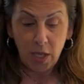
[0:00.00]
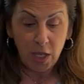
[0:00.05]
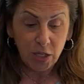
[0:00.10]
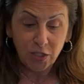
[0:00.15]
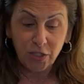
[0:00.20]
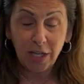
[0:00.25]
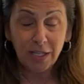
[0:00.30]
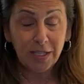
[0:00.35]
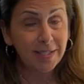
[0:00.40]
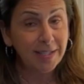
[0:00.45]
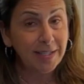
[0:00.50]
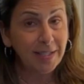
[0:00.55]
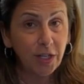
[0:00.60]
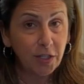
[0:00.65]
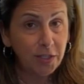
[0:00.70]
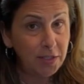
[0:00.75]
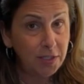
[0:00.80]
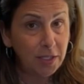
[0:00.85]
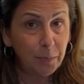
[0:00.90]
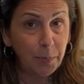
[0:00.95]
So that's a
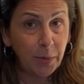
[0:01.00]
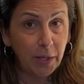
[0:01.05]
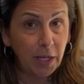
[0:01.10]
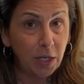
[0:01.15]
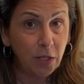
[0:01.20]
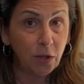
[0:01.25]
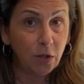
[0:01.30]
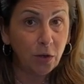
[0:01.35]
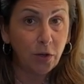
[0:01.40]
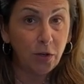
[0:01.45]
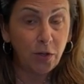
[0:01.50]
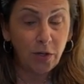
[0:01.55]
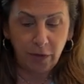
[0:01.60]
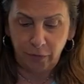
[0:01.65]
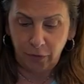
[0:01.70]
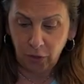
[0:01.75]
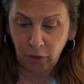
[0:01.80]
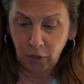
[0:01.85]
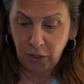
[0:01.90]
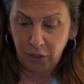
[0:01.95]
little tip that I learned
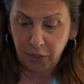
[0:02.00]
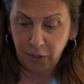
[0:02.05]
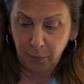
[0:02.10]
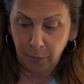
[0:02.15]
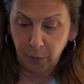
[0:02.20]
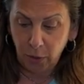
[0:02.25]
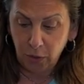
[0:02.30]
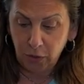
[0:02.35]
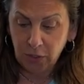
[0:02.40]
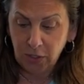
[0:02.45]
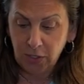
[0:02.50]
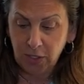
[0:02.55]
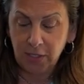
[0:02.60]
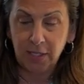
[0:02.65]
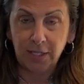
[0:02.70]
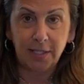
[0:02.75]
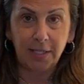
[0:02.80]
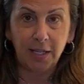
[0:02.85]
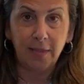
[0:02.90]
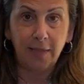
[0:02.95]
if you're looking to purchase
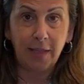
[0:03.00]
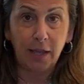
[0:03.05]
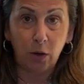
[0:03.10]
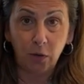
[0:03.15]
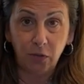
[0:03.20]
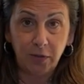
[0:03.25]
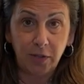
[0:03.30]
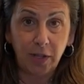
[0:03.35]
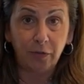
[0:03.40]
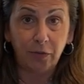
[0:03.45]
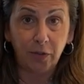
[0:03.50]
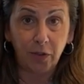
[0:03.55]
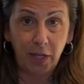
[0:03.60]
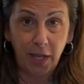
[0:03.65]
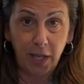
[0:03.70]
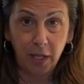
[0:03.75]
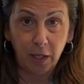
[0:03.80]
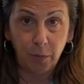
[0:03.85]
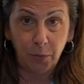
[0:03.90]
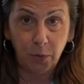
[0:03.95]
this, that'll definitely
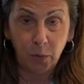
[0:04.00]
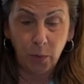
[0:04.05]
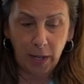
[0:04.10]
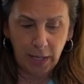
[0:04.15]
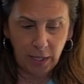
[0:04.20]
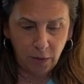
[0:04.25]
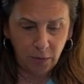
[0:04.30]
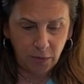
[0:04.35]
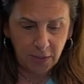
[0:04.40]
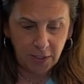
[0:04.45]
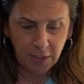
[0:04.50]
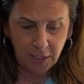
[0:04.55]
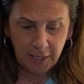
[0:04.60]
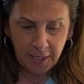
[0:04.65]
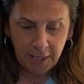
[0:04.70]
help you out.